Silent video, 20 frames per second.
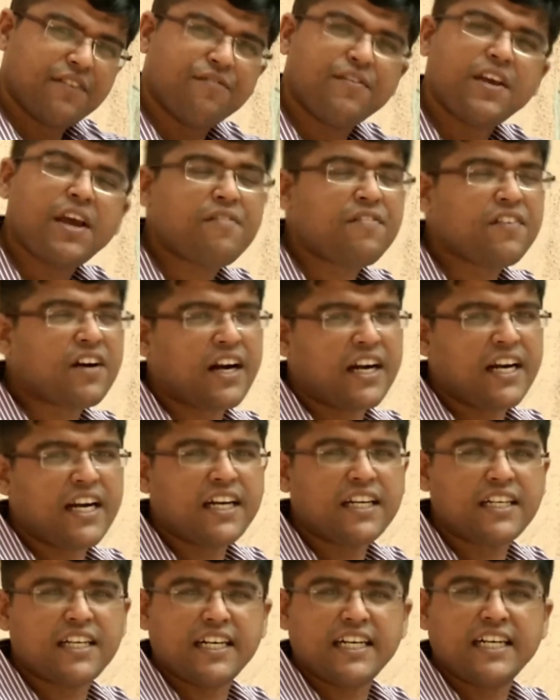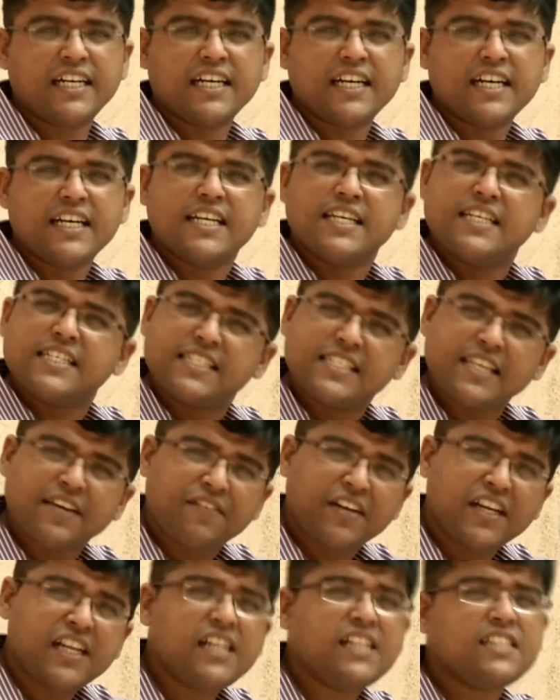we have conducted
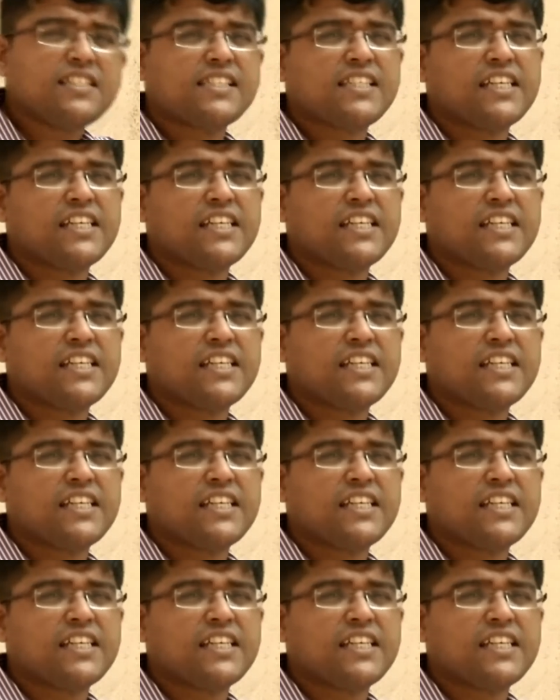several